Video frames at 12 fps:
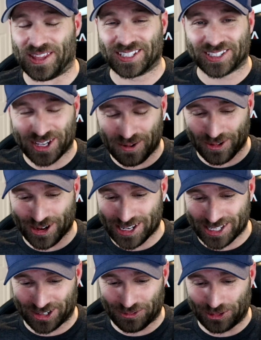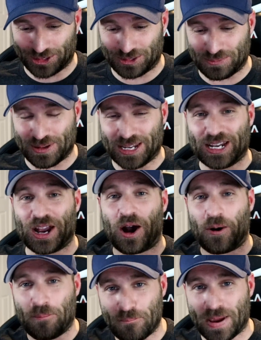This summer is going to be
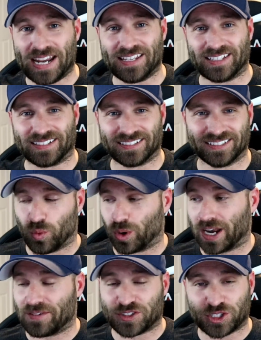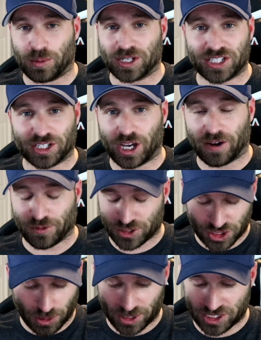amazing. We're gonna have so much to cover,
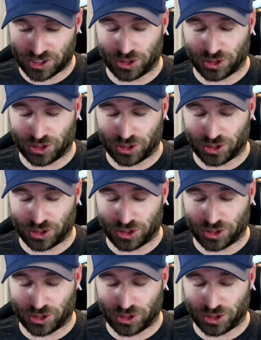so much to